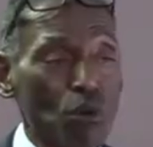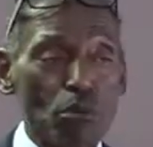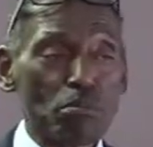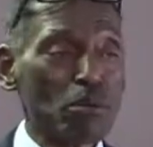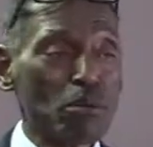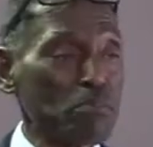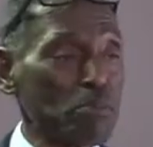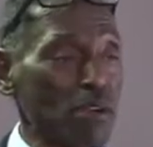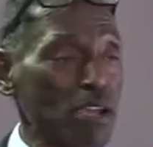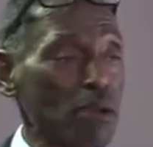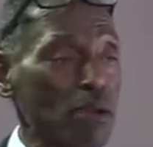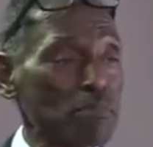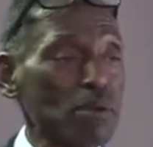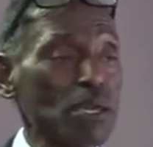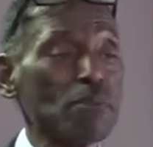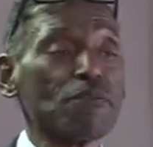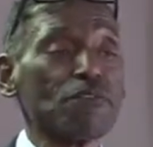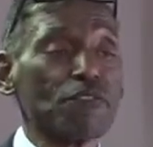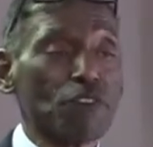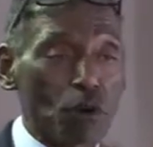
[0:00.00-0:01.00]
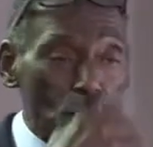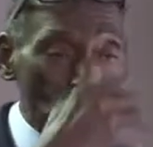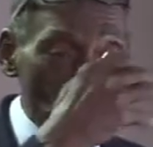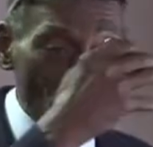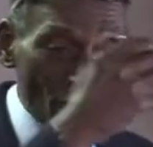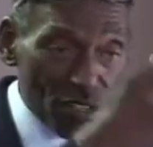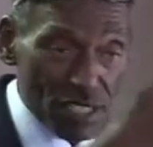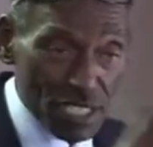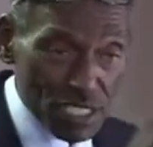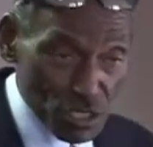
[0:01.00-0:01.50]
prepare people for
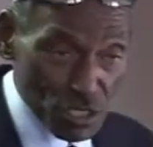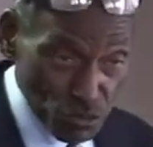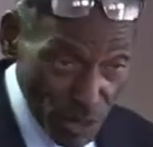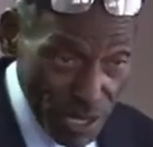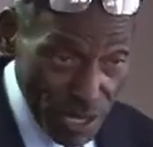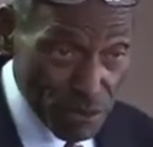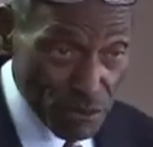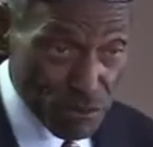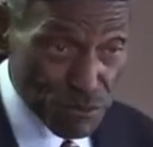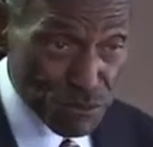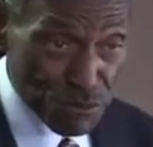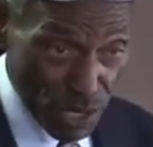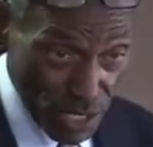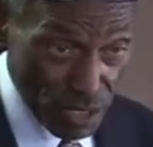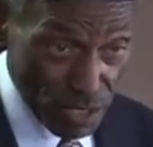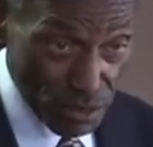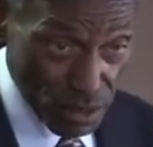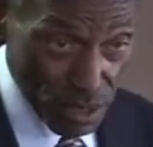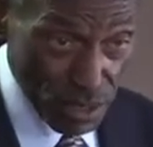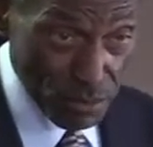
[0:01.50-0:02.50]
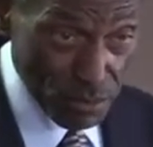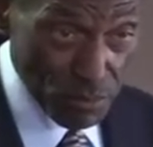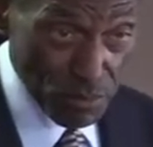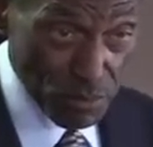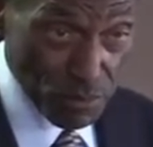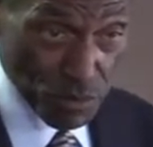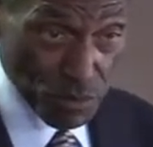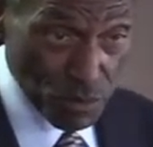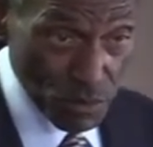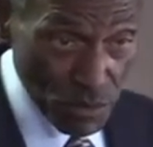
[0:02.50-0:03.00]
what is right in front of them.
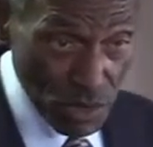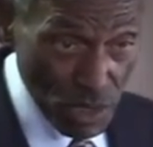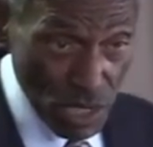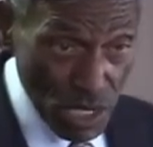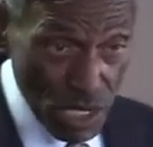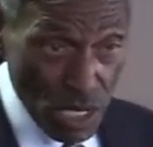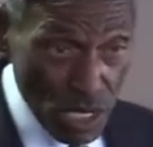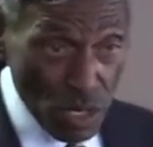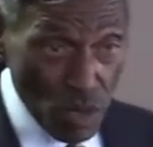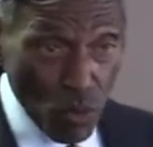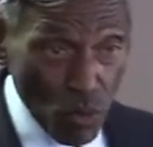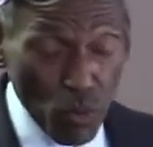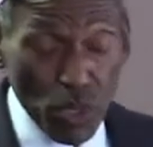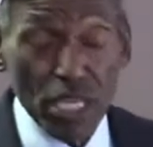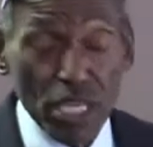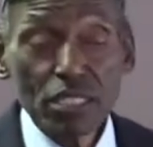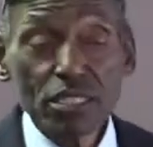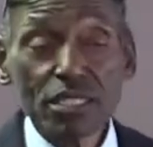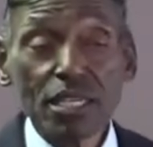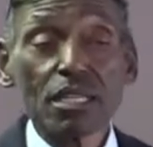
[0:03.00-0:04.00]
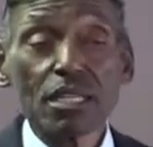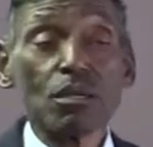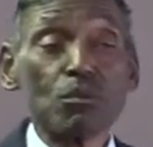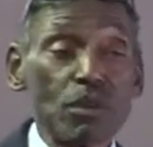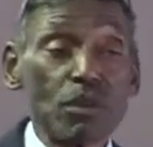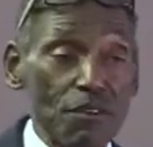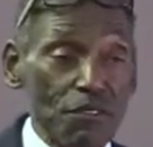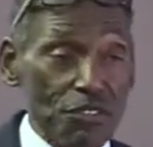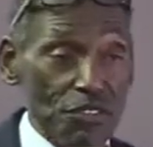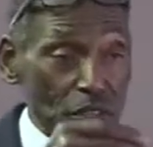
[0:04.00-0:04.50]
We are dealing with the